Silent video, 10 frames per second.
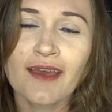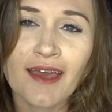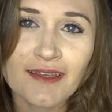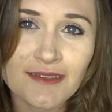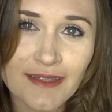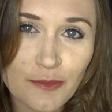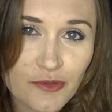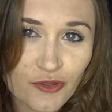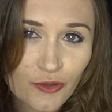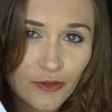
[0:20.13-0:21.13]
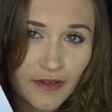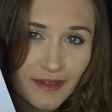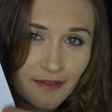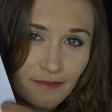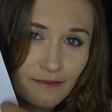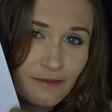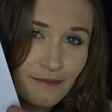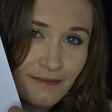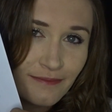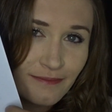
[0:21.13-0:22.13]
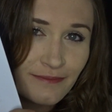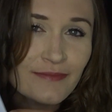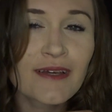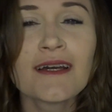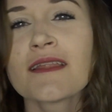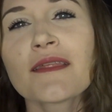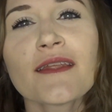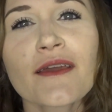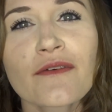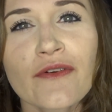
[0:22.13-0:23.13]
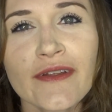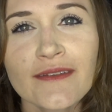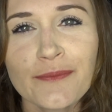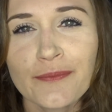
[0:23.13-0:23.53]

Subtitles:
a sleep story that I have written,